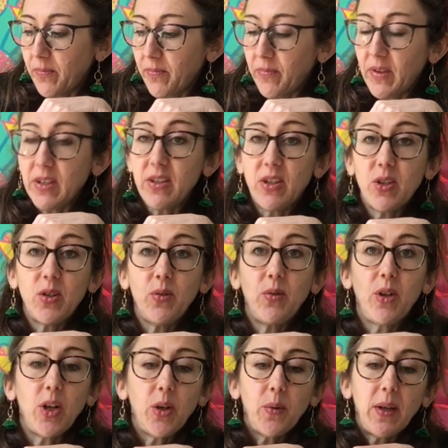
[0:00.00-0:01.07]
this too
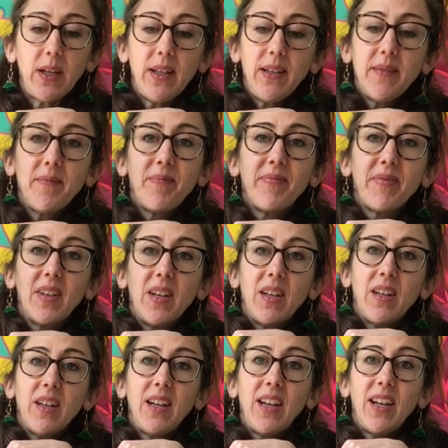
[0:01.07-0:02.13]
gluey,
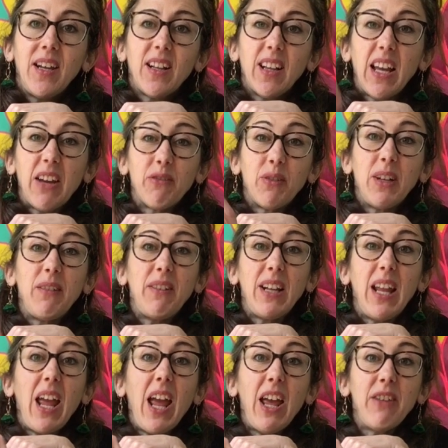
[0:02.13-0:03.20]
it'll get really, really
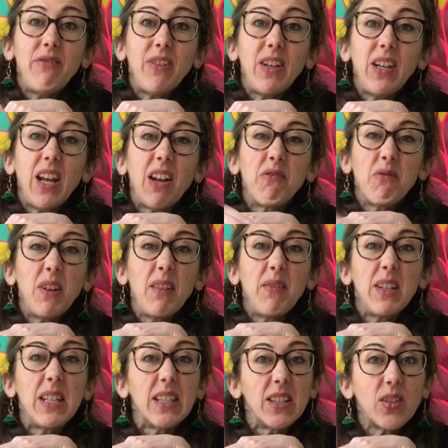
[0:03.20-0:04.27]
heavy and really,
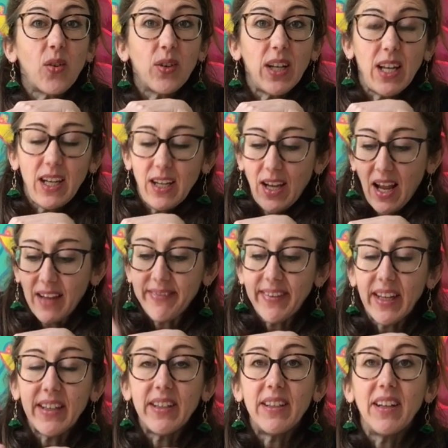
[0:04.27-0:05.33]
really soggy, and
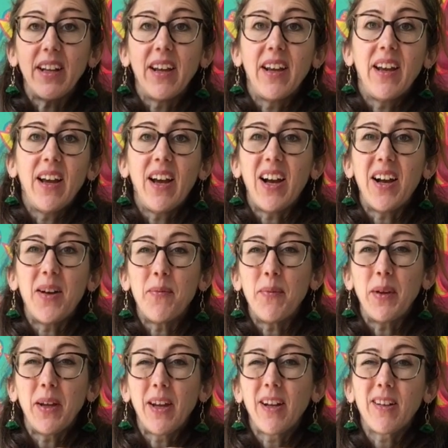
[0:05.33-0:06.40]
then
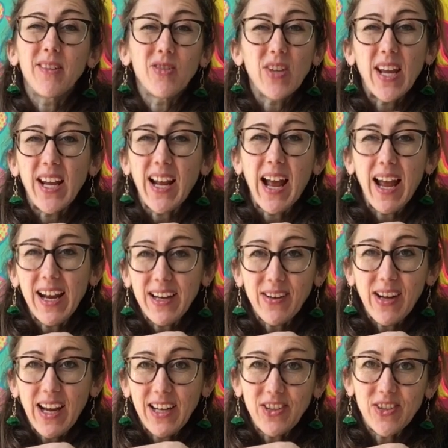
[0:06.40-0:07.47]
it'll take
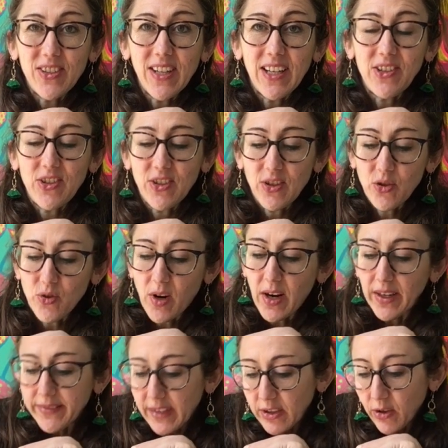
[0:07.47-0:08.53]
ages and ages to dry,
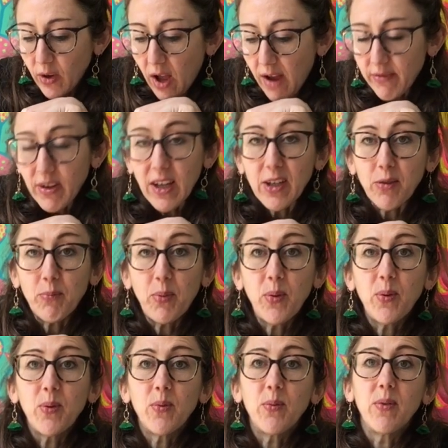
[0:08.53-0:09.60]
and then you'll have like a
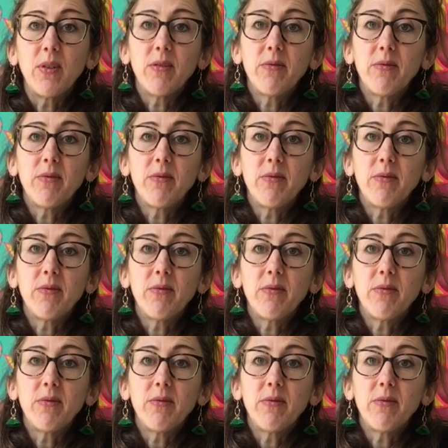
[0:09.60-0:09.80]
pool